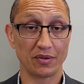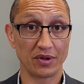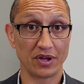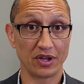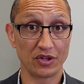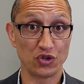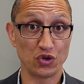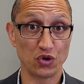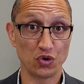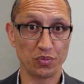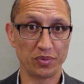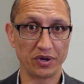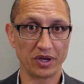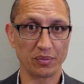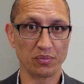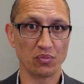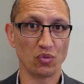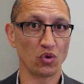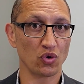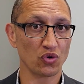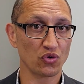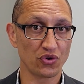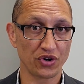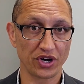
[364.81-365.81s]
you being
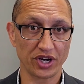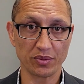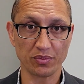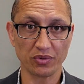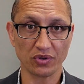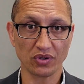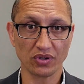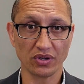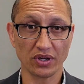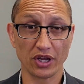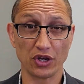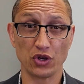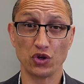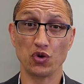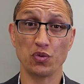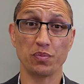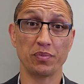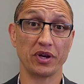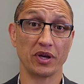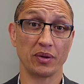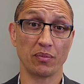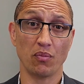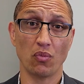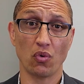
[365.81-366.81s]
more credible and you
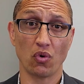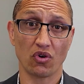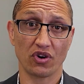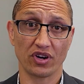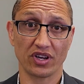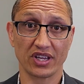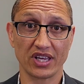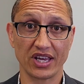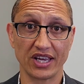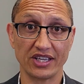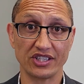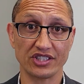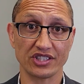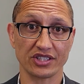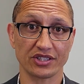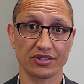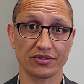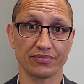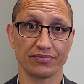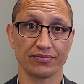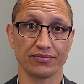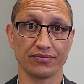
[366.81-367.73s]
being more engaging.